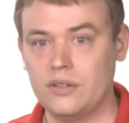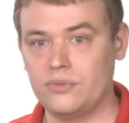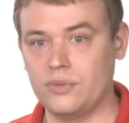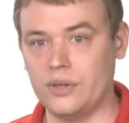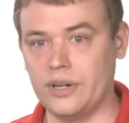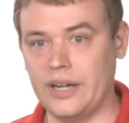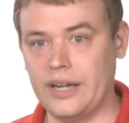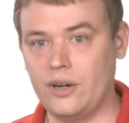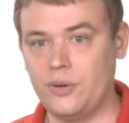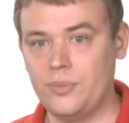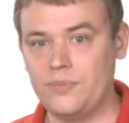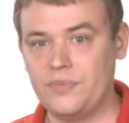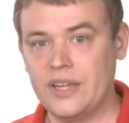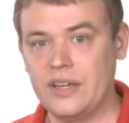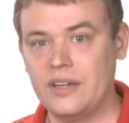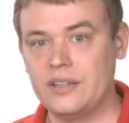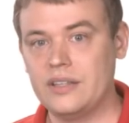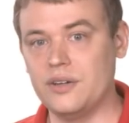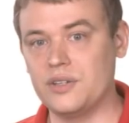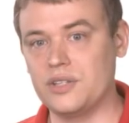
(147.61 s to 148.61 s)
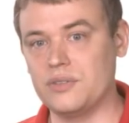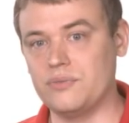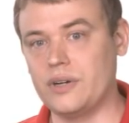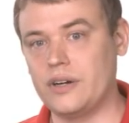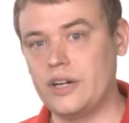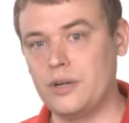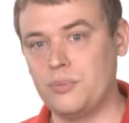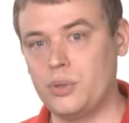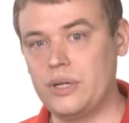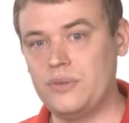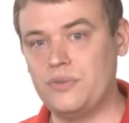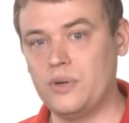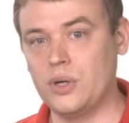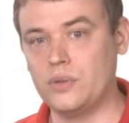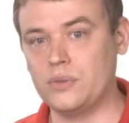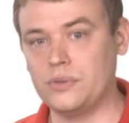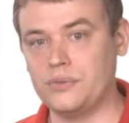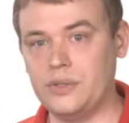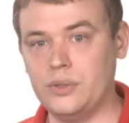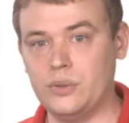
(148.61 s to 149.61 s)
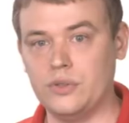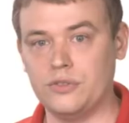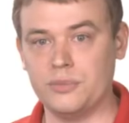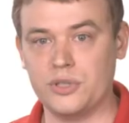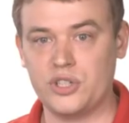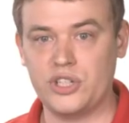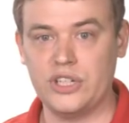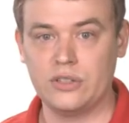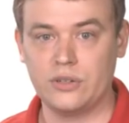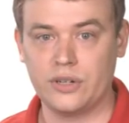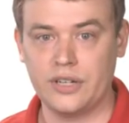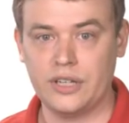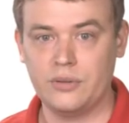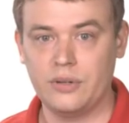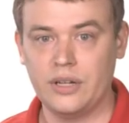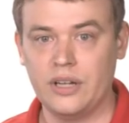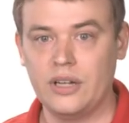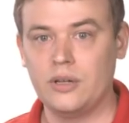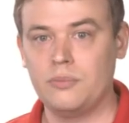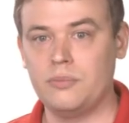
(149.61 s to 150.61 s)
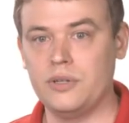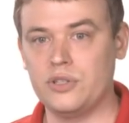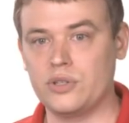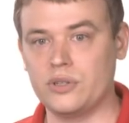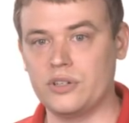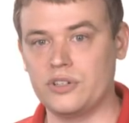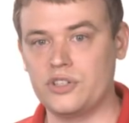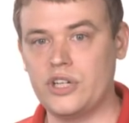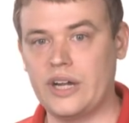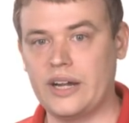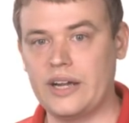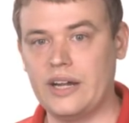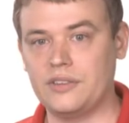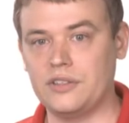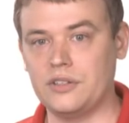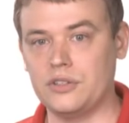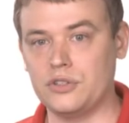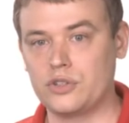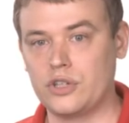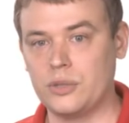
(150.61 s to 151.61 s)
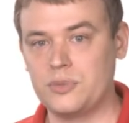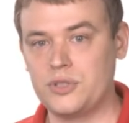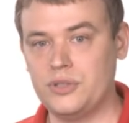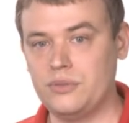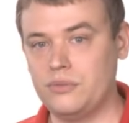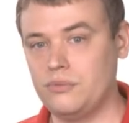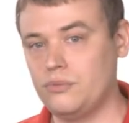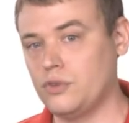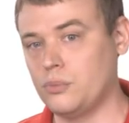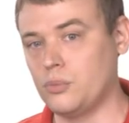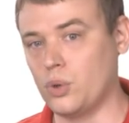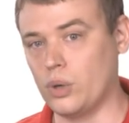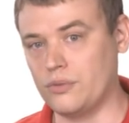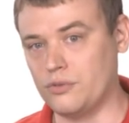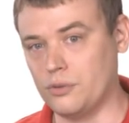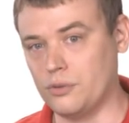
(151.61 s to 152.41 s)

For now, that was a very brief overview of machine learning. Be sure to check out the description for more